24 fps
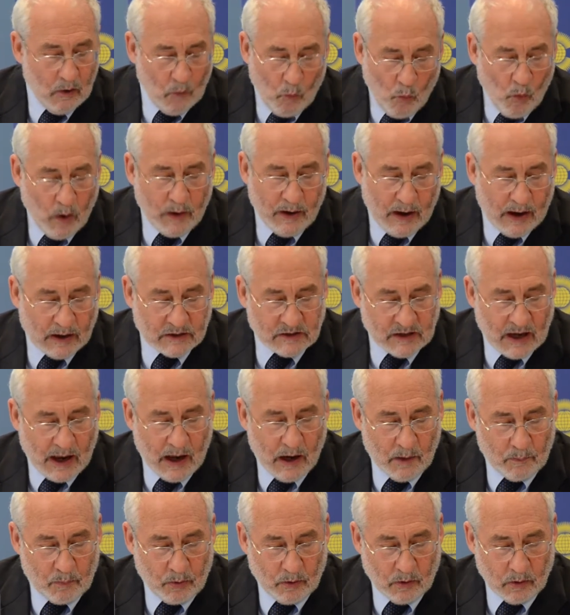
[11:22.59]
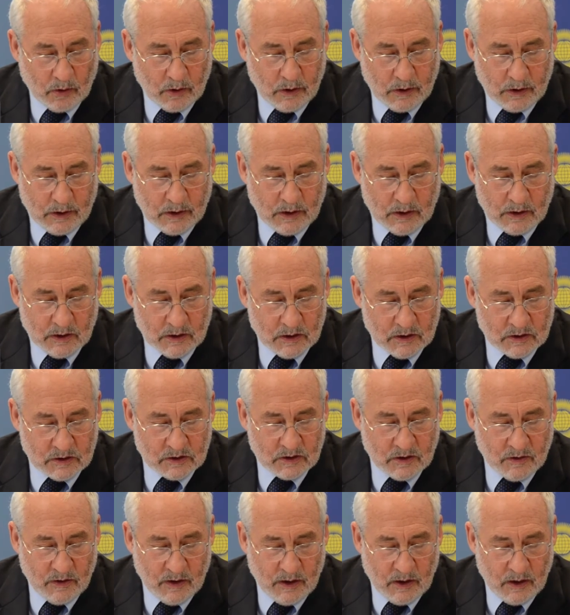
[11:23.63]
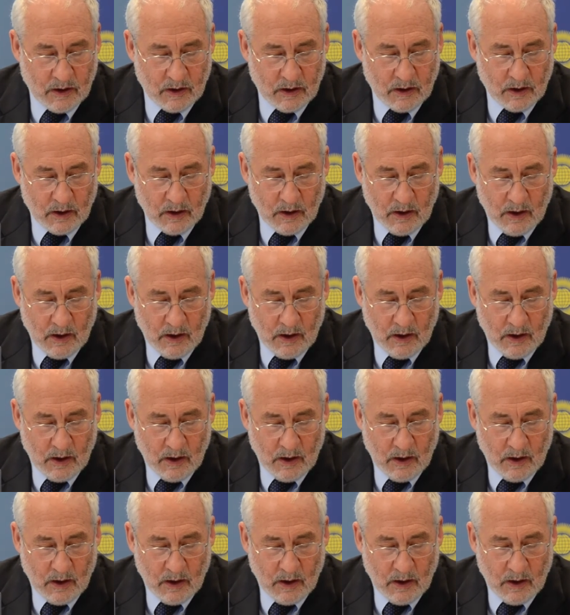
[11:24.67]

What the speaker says: One example is the